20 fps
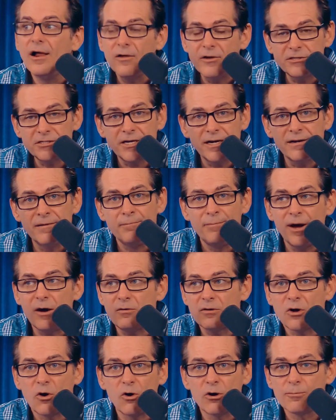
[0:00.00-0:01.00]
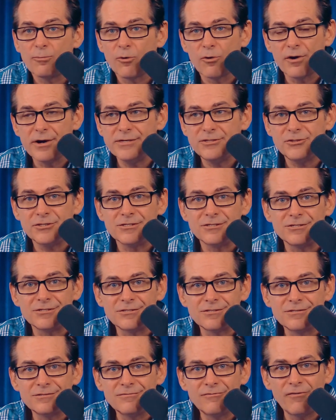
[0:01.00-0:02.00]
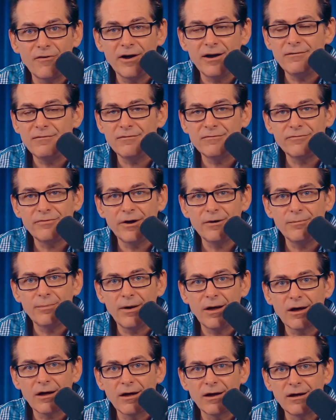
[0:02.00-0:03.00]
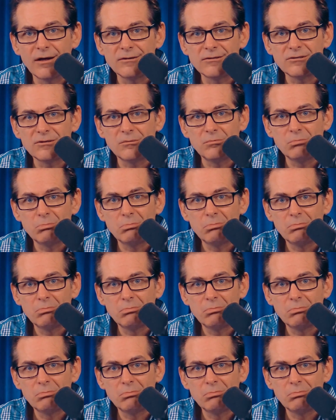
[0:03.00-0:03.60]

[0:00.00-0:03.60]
Let's get in bed with corporations. Fight back against them.